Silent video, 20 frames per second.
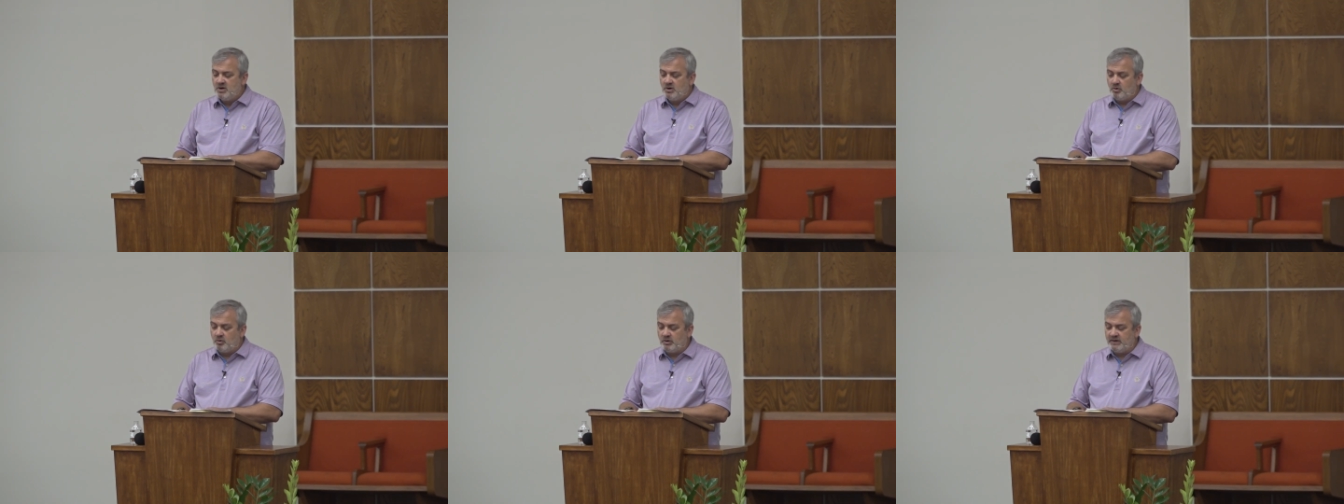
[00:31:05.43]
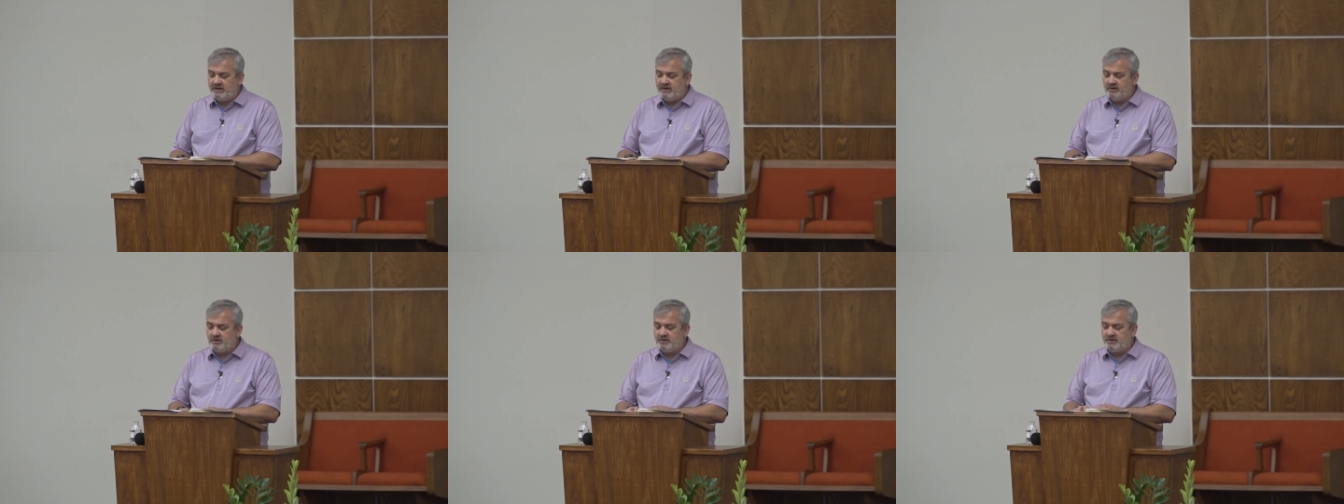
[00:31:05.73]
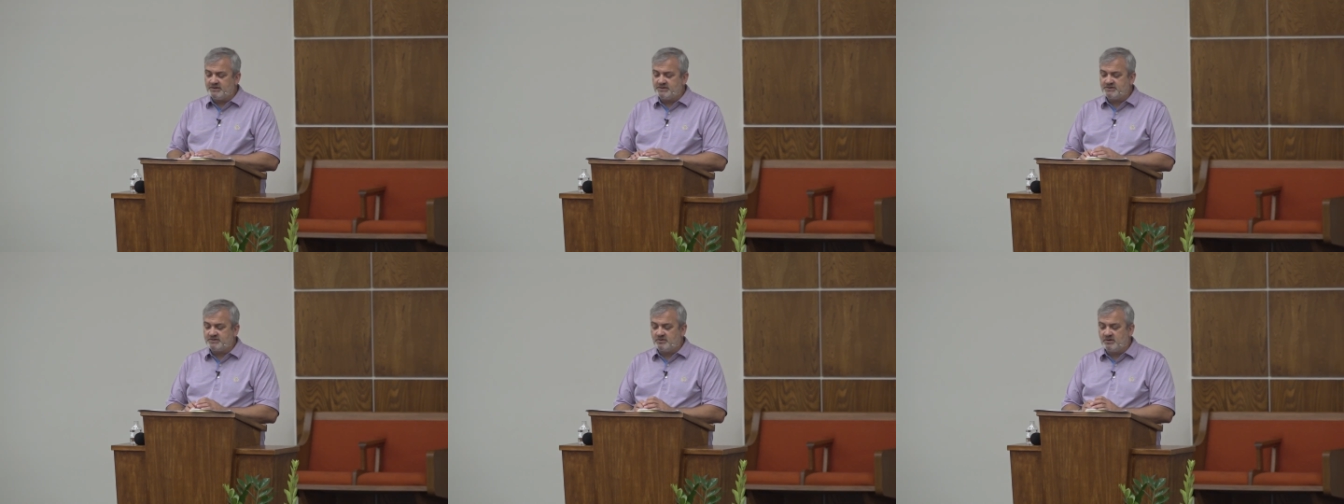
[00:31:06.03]
or hear
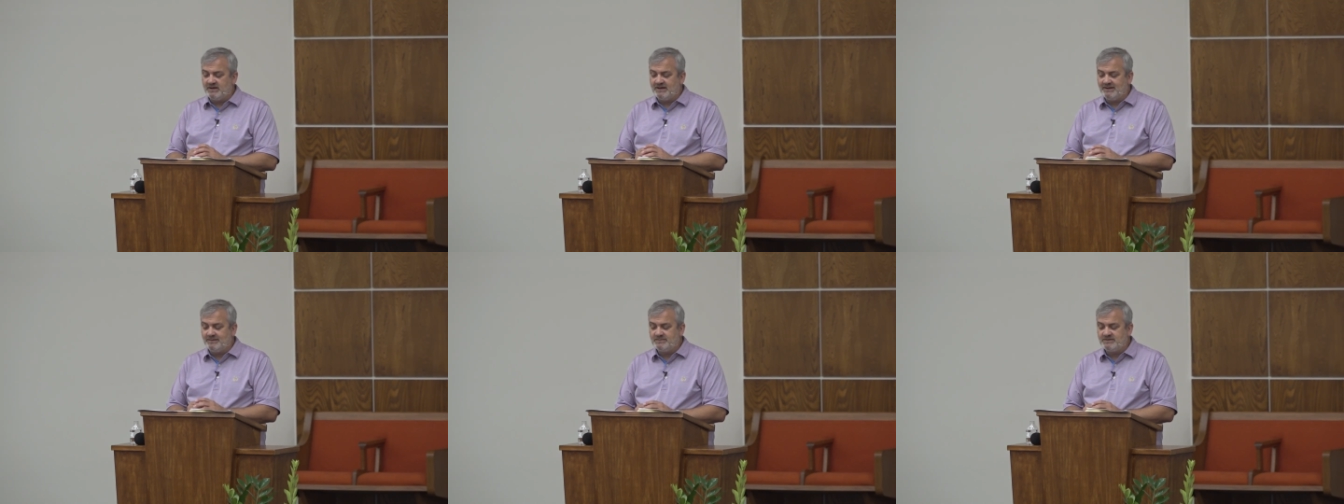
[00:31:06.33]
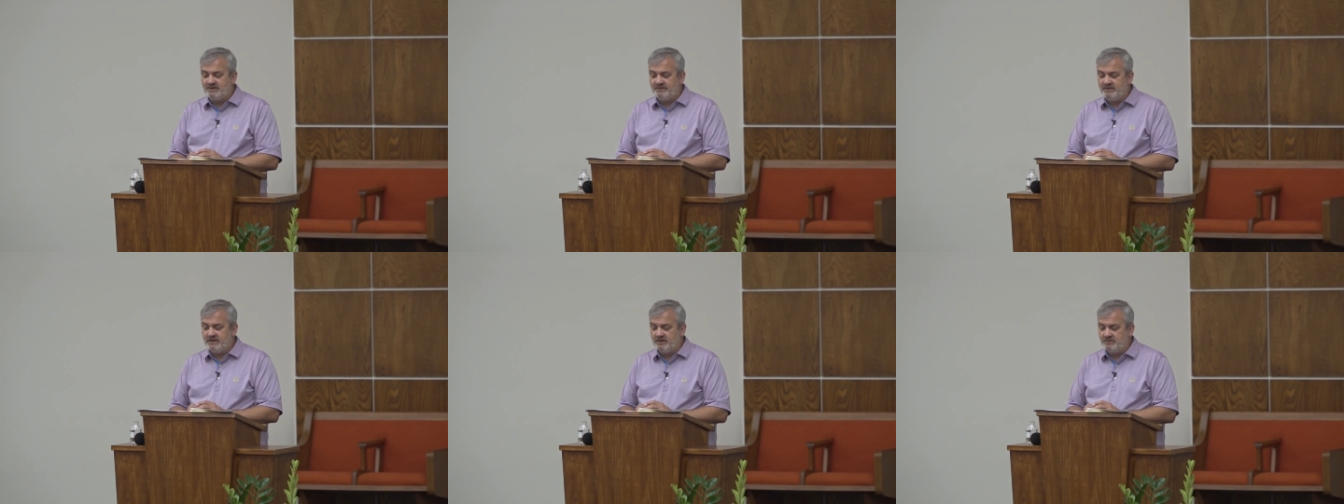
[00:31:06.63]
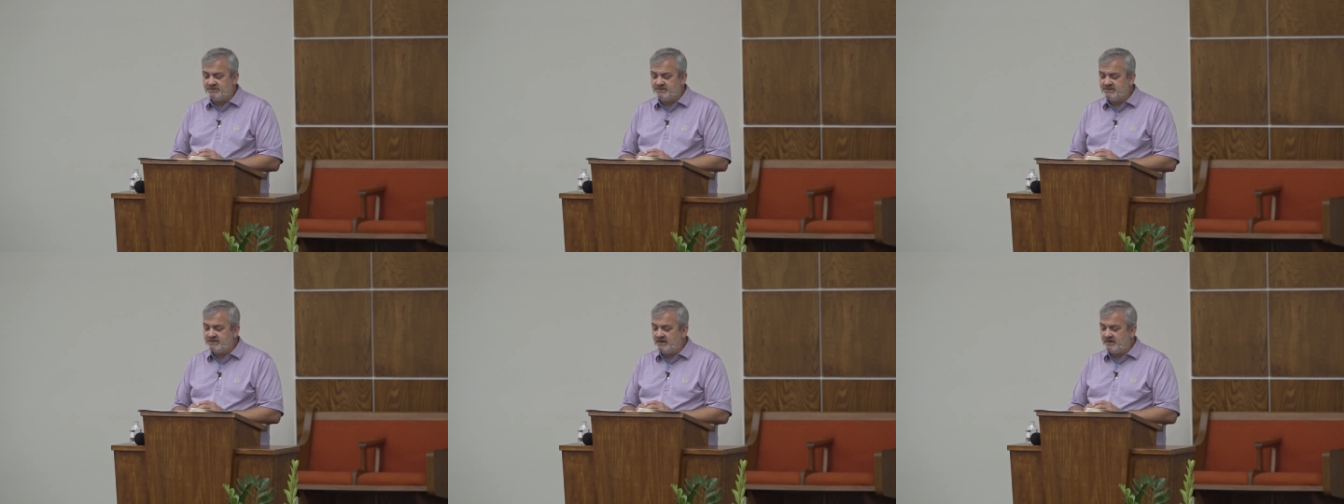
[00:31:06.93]
the screams of
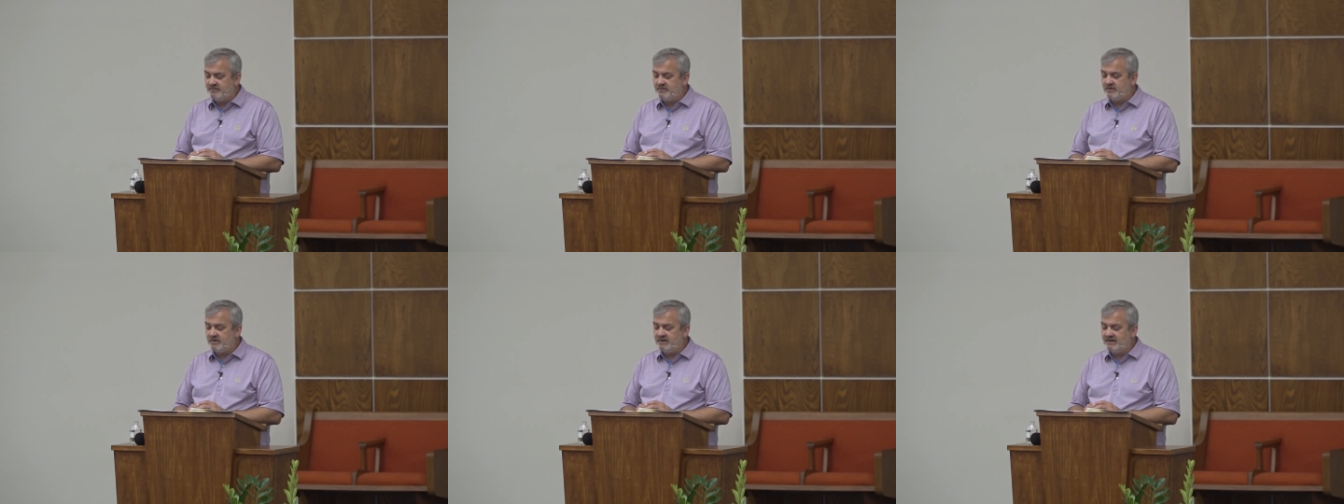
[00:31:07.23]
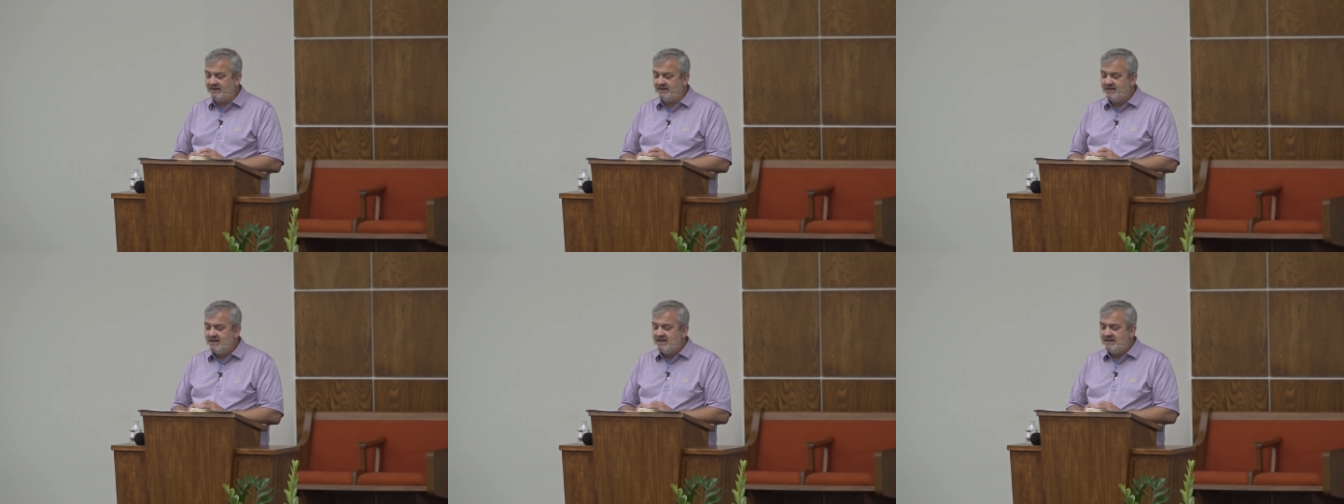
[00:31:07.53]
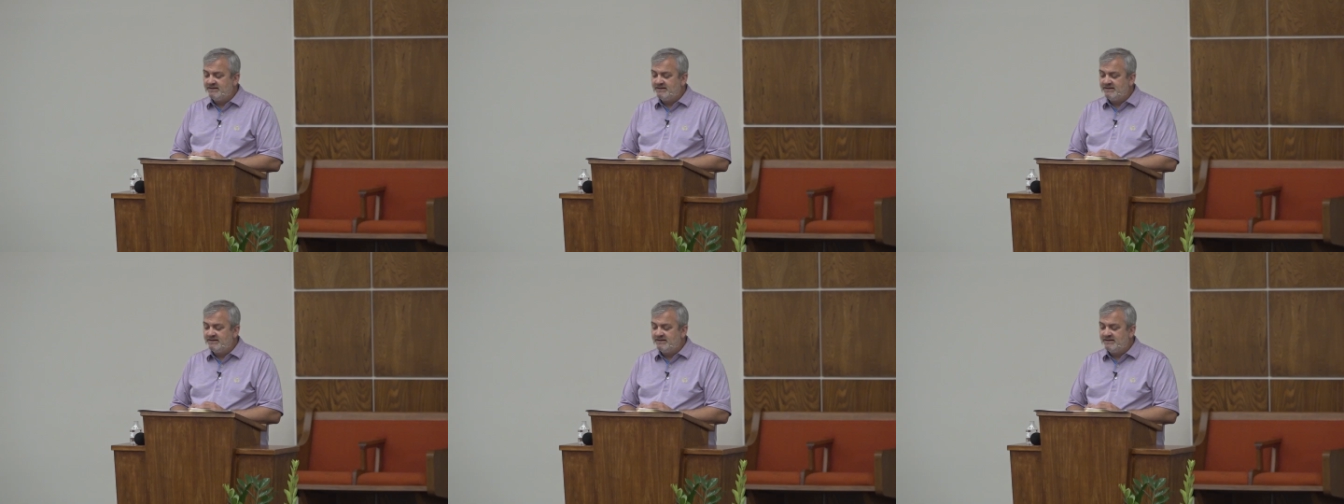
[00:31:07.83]
those suffering